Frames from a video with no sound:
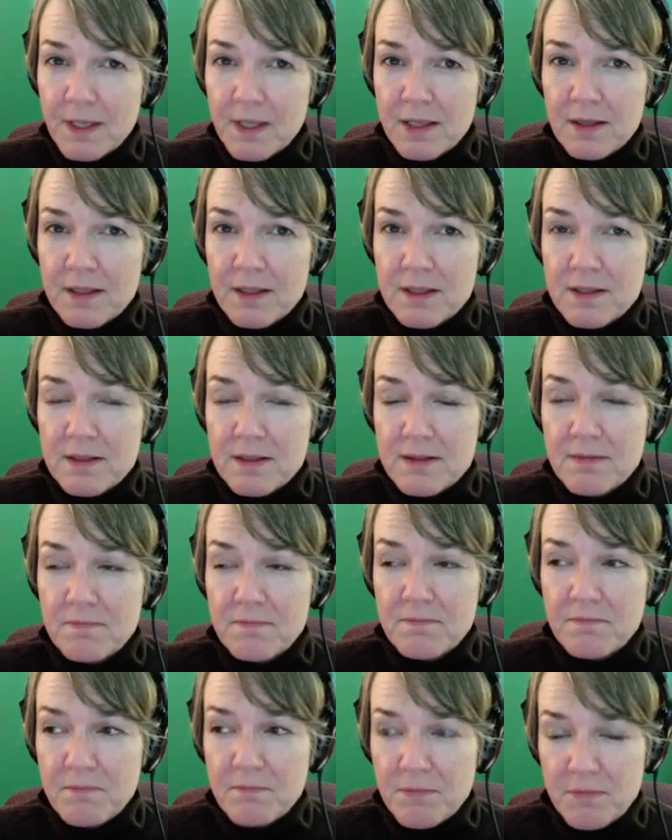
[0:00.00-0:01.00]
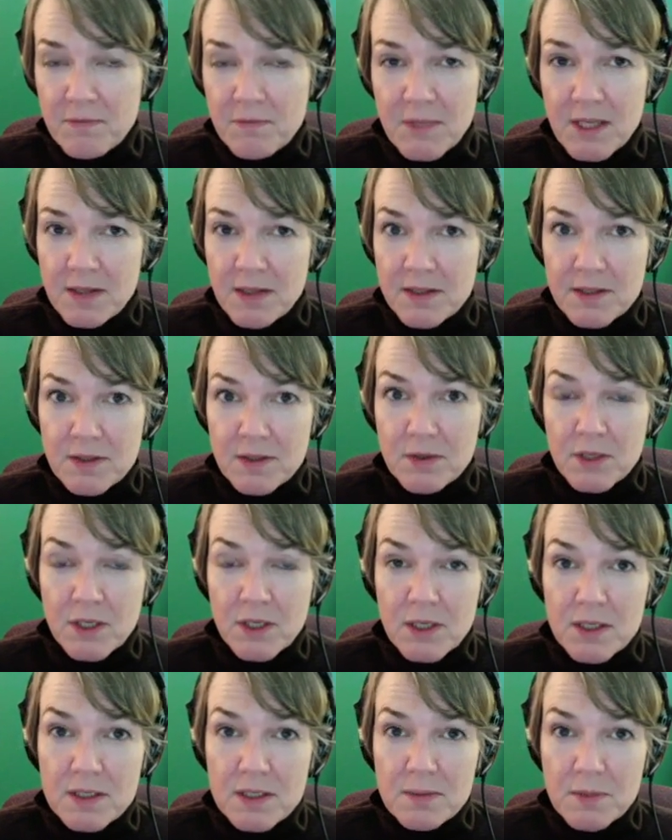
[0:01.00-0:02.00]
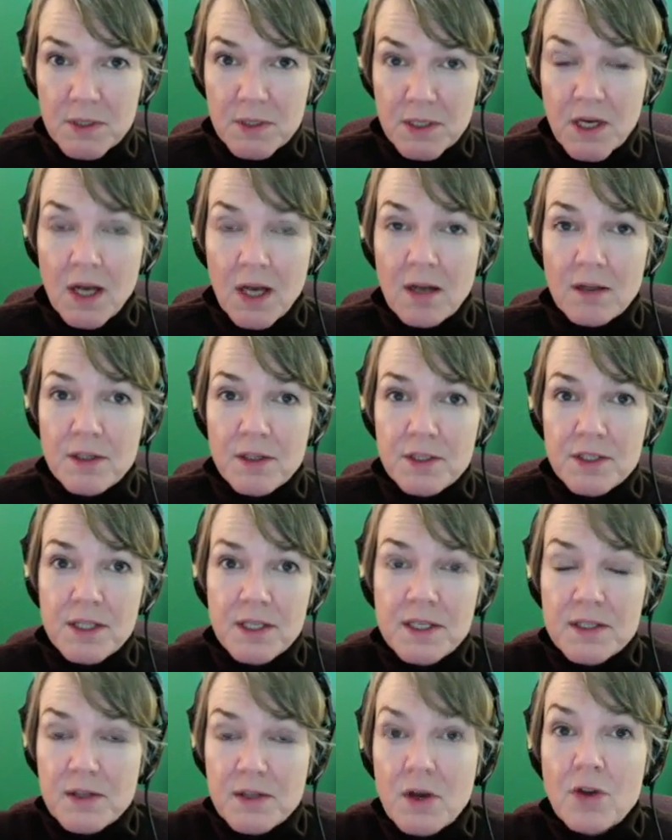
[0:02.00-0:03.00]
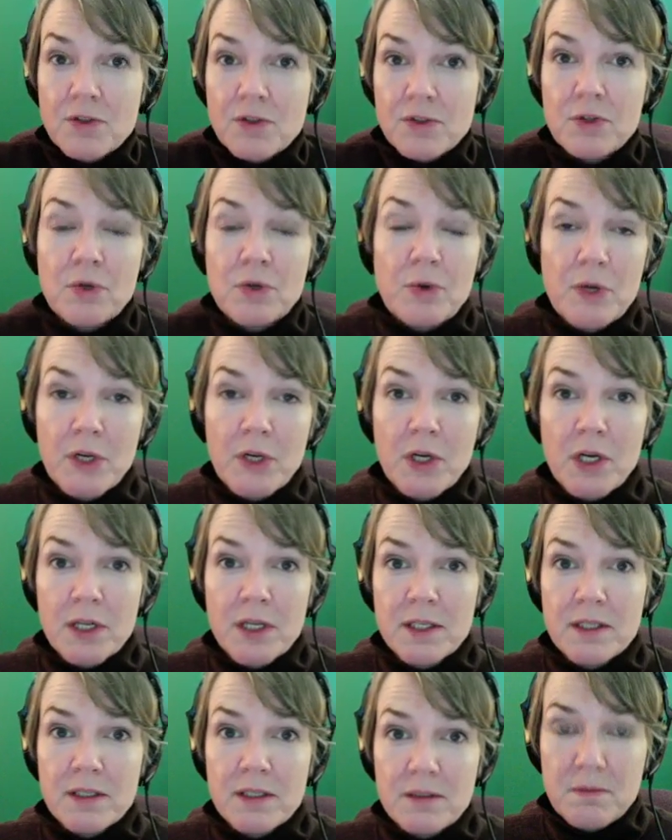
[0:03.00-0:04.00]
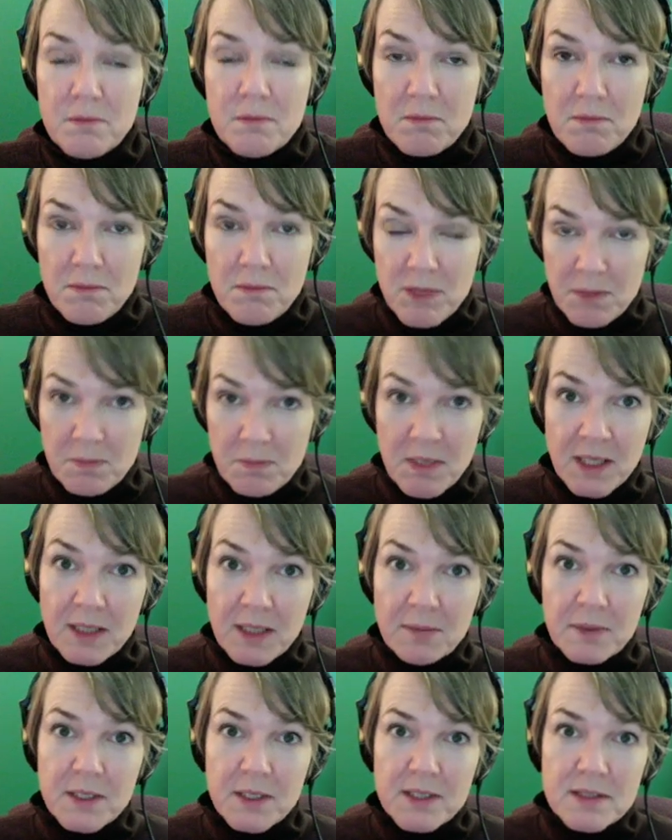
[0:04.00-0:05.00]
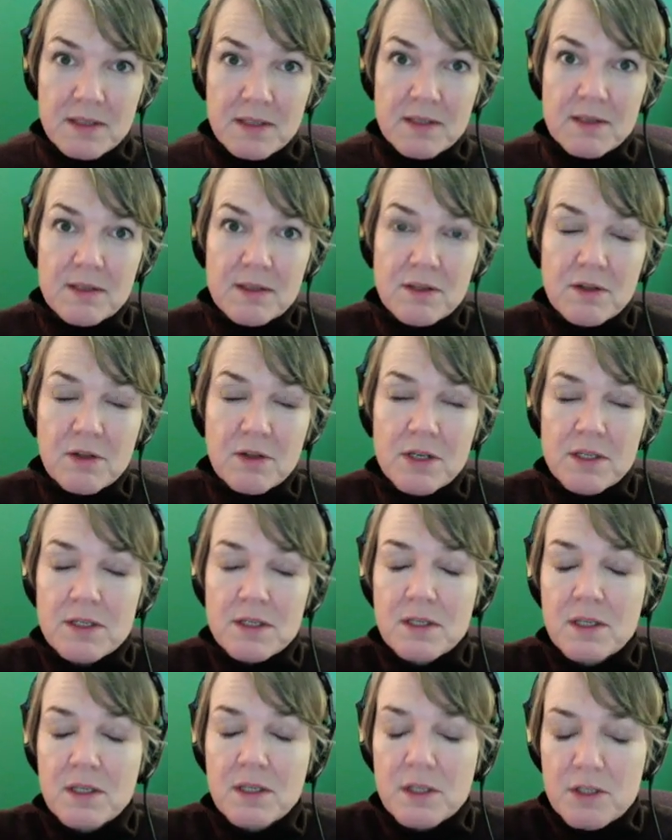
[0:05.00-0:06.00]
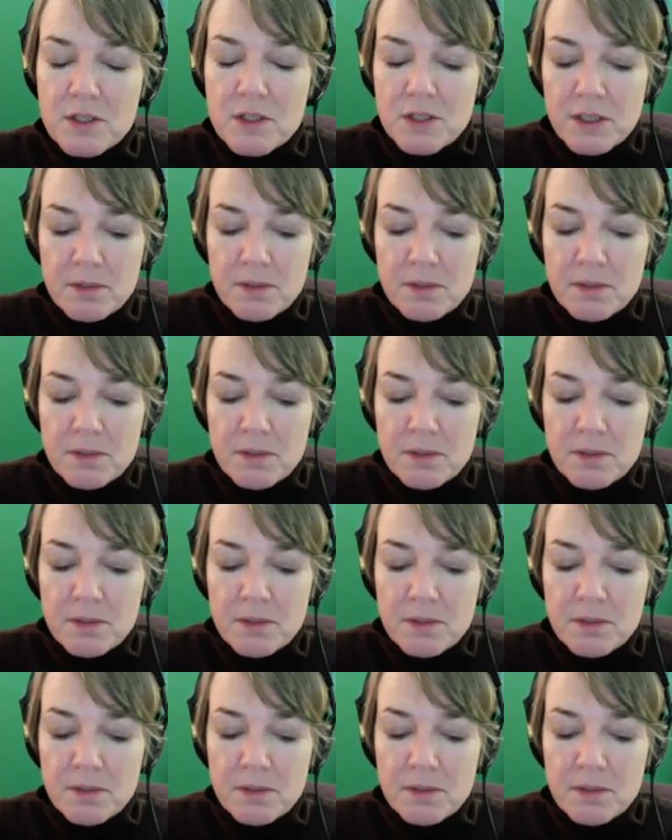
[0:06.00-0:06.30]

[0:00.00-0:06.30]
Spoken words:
this thing that's going on at Smith College that is also going on in many places across the country.